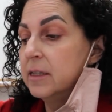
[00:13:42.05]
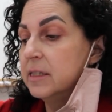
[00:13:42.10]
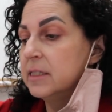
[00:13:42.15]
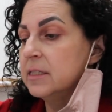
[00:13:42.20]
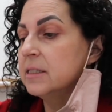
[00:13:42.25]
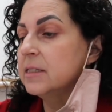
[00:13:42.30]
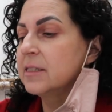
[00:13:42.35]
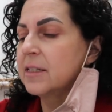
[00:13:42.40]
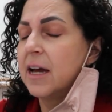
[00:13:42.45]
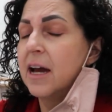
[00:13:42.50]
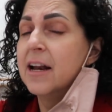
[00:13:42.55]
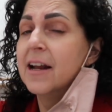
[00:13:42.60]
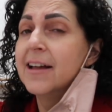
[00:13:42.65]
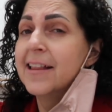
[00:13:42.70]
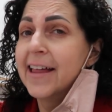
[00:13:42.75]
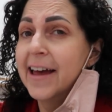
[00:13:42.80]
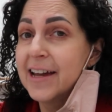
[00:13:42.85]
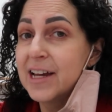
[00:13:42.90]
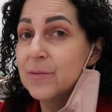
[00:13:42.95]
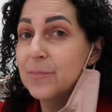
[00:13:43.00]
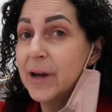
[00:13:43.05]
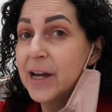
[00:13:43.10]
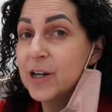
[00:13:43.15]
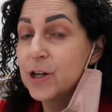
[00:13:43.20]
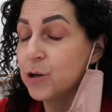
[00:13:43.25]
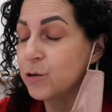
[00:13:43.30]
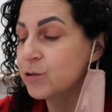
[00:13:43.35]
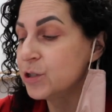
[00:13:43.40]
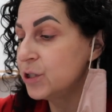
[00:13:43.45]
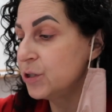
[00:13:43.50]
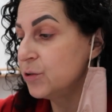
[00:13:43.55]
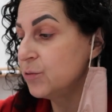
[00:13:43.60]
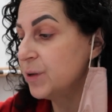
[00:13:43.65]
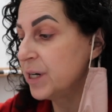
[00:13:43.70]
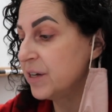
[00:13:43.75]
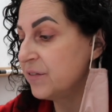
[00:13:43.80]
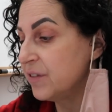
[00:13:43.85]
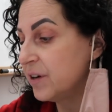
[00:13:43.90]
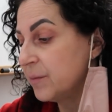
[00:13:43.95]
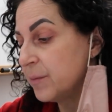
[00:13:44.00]
This is kind of like my go-to
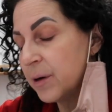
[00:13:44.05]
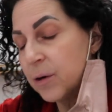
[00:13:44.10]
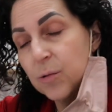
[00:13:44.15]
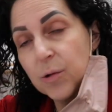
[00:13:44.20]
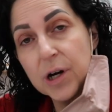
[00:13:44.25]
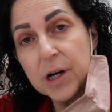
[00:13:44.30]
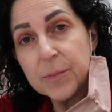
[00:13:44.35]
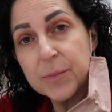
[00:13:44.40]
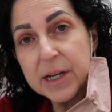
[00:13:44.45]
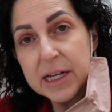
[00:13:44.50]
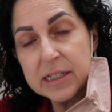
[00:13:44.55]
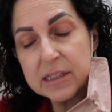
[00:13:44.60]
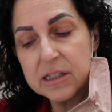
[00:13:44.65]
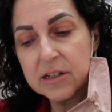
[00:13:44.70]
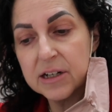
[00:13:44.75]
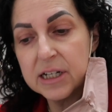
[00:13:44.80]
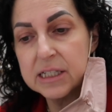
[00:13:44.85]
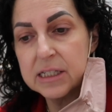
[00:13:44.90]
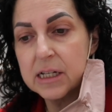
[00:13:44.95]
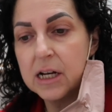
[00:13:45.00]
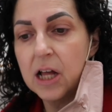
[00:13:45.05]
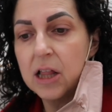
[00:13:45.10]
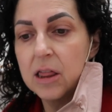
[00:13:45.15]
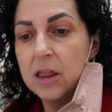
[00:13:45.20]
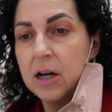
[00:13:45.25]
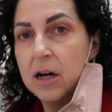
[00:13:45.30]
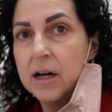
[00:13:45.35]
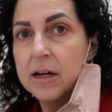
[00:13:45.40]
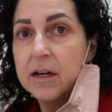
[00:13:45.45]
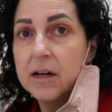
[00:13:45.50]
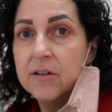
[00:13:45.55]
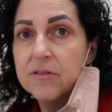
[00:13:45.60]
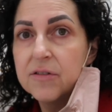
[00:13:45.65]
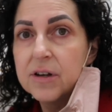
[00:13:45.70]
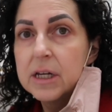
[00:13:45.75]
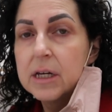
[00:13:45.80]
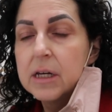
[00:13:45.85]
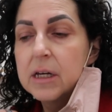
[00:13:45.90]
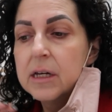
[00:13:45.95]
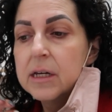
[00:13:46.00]
whenever I'm at work, because there isn't a lot of
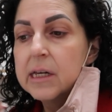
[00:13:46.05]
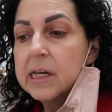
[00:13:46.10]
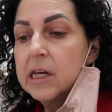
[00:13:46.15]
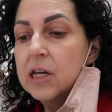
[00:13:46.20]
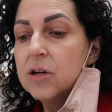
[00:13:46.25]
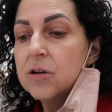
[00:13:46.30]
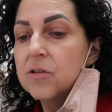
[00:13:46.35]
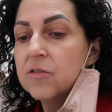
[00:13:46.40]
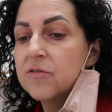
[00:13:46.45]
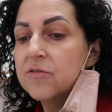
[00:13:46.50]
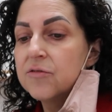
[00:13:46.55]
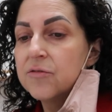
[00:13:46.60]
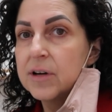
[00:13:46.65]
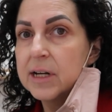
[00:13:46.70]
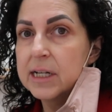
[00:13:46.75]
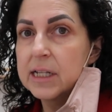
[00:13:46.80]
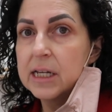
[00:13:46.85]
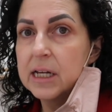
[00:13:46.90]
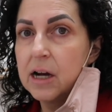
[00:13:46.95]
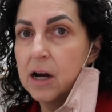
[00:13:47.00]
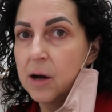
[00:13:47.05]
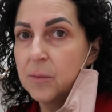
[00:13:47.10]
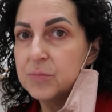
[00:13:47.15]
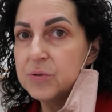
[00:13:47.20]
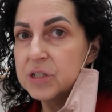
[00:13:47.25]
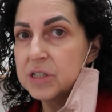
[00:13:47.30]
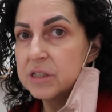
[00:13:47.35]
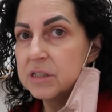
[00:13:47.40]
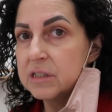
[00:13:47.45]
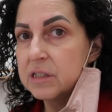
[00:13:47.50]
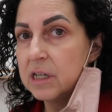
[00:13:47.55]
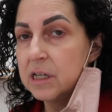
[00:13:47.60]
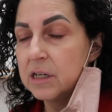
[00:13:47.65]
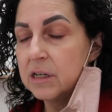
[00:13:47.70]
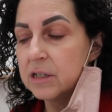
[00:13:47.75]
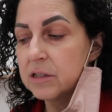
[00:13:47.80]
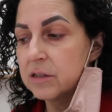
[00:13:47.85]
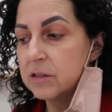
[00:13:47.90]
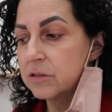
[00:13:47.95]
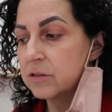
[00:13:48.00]
keto friendly options
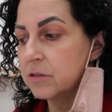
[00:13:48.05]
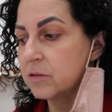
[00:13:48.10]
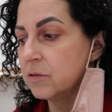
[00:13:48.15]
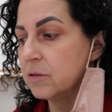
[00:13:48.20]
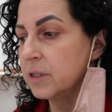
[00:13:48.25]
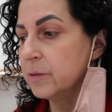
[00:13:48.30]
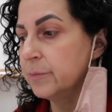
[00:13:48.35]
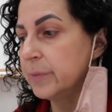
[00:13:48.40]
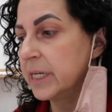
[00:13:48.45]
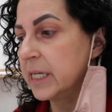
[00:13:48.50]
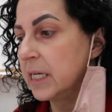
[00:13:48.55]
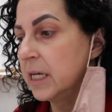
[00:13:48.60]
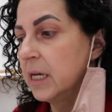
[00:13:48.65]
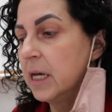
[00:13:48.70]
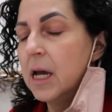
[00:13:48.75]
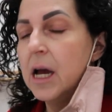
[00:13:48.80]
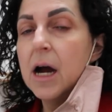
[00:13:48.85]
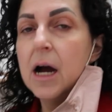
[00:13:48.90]
here at the store, but